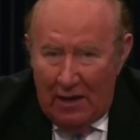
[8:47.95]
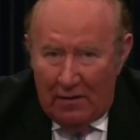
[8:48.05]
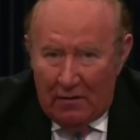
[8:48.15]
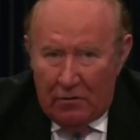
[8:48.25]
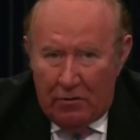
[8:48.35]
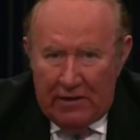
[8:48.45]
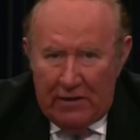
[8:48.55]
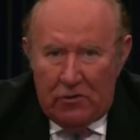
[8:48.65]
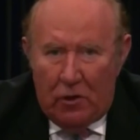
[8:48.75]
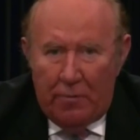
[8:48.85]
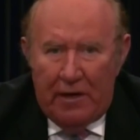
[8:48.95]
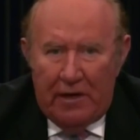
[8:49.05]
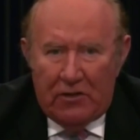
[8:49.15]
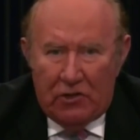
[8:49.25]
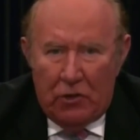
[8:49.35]
that already
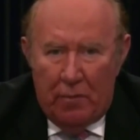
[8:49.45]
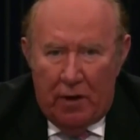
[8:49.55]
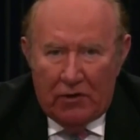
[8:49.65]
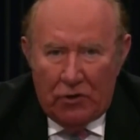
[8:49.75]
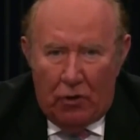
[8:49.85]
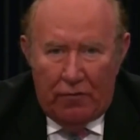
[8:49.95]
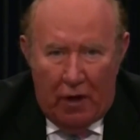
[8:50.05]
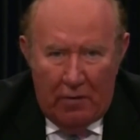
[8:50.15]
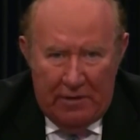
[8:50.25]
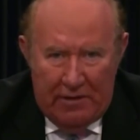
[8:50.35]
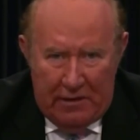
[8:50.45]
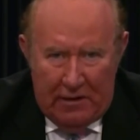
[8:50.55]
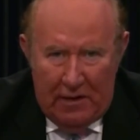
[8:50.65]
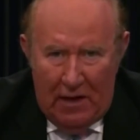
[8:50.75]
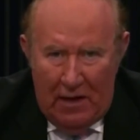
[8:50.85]
dominates so much of our media.